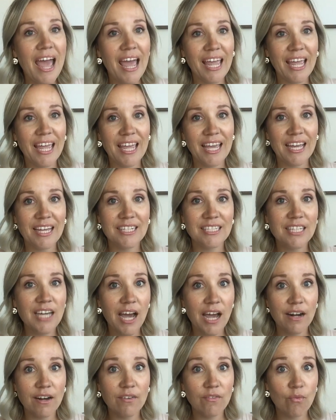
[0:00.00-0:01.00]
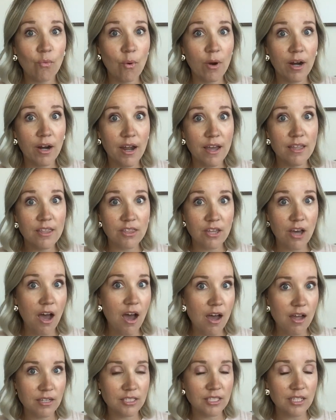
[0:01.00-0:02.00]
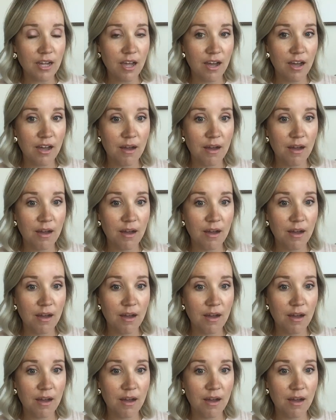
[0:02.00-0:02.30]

and kind of where I thought